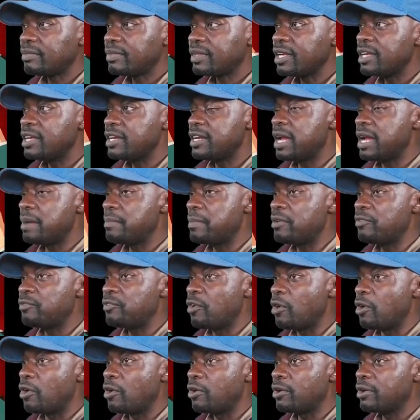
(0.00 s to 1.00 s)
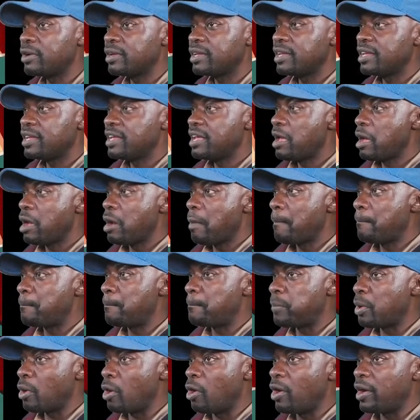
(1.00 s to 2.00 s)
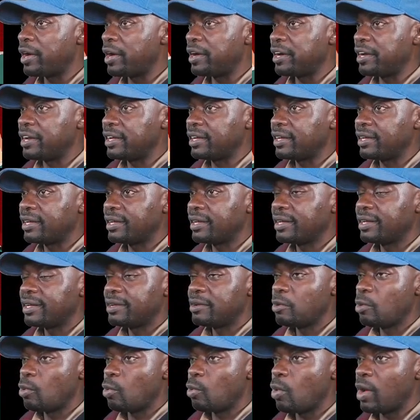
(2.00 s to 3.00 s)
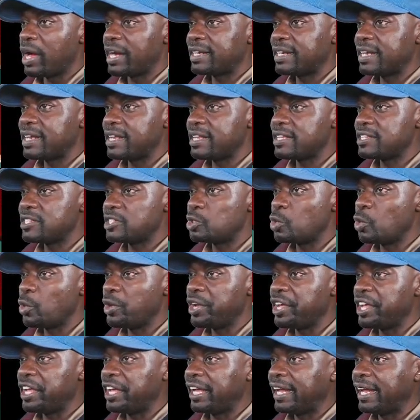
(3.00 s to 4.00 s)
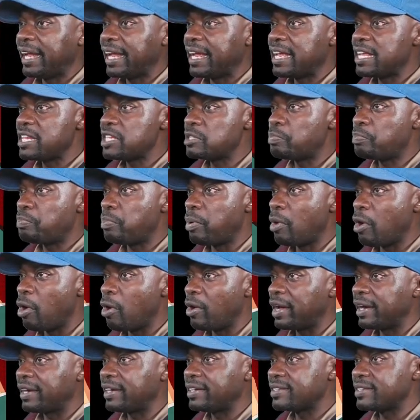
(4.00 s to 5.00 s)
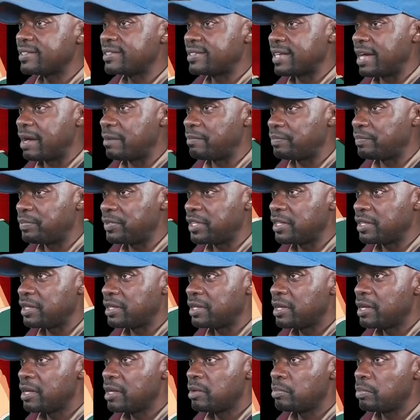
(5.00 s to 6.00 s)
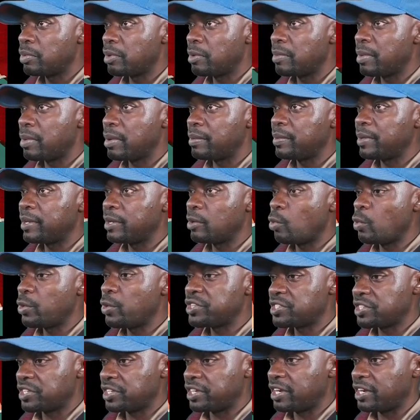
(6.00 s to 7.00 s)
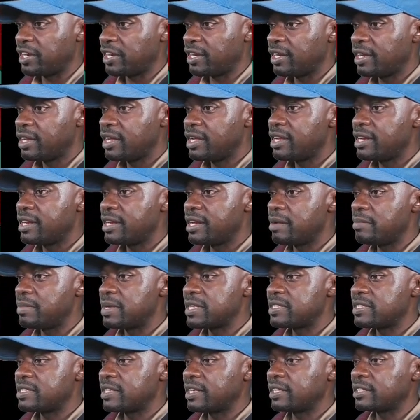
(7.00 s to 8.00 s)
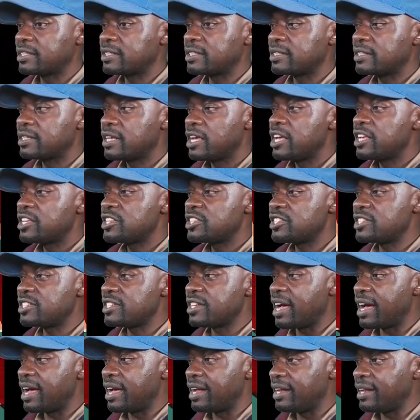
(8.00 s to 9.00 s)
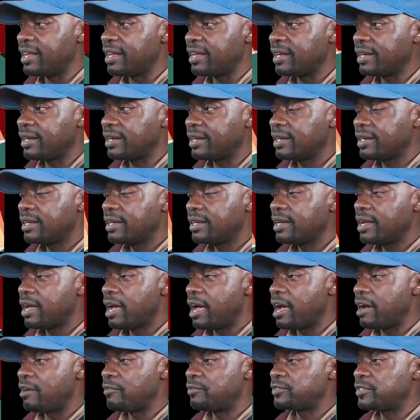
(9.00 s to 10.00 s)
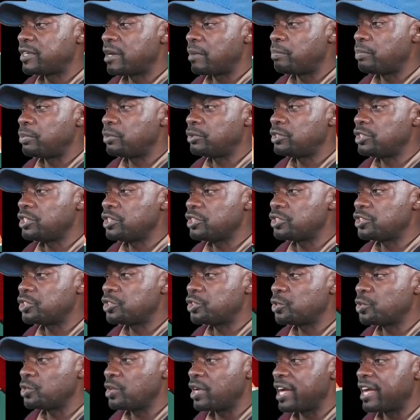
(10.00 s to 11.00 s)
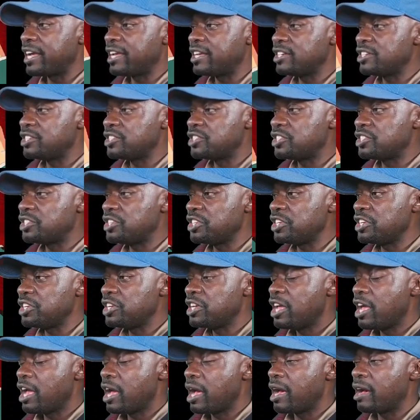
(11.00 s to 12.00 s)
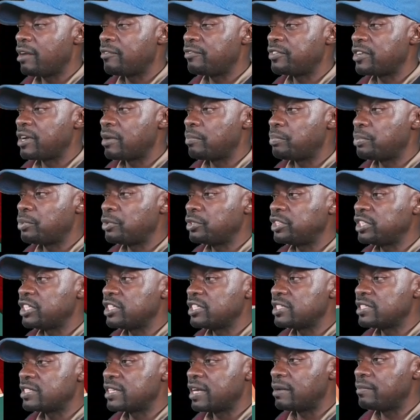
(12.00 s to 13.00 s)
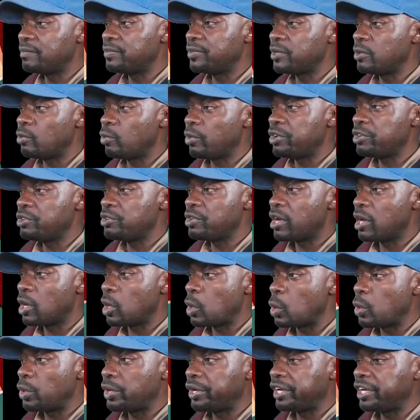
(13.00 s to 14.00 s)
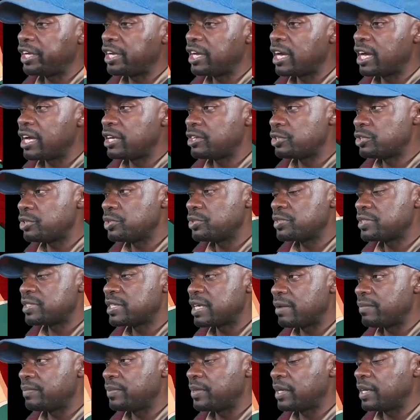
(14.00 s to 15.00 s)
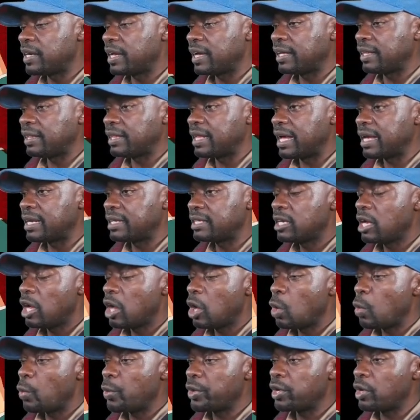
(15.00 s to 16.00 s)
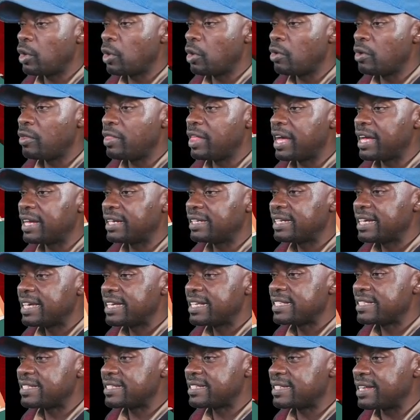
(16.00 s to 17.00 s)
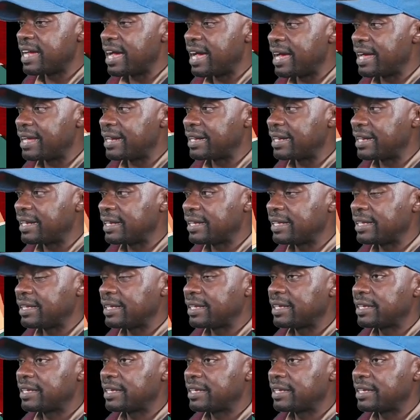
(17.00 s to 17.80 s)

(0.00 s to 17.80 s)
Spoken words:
Number four, pouring. What he's doing, he's pouring something, probably whiskey. Number six, stirring. After putting sugar in tea, after putting something when you are cooking and you do something like that, we call that stirring.